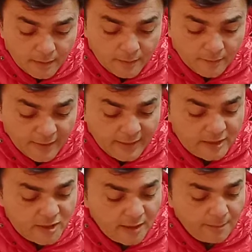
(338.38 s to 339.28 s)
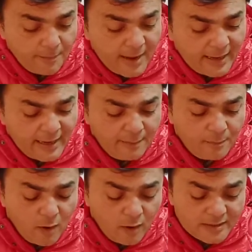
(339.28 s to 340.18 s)
Furniture making
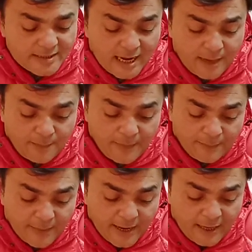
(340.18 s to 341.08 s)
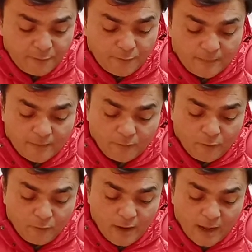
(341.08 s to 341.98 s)
boards are prepared from the
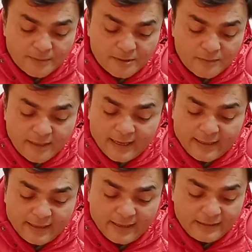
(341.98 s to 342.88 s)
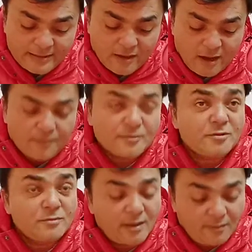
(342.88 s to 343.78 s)
wood of Sundari trees of
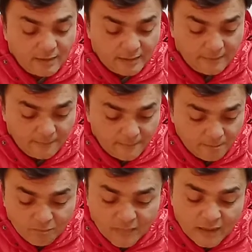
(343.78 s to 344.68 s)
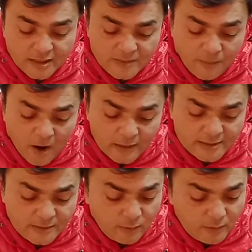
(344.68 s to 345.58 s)
Sundarban.
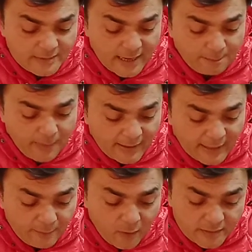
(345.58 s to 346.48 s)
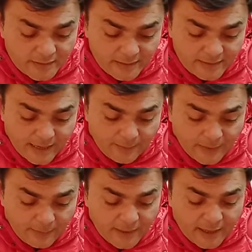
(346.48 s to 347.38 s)
Sports goods and packing boxes are
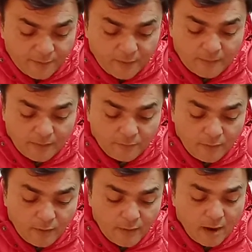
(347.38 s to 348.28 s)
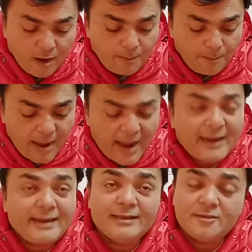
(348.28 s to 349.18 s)
prepared from the wood of
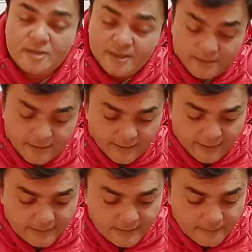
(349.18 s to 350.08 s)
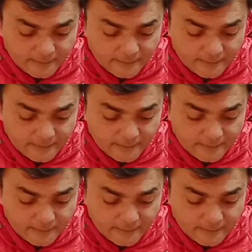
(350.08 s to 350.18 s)
pine and chit trees.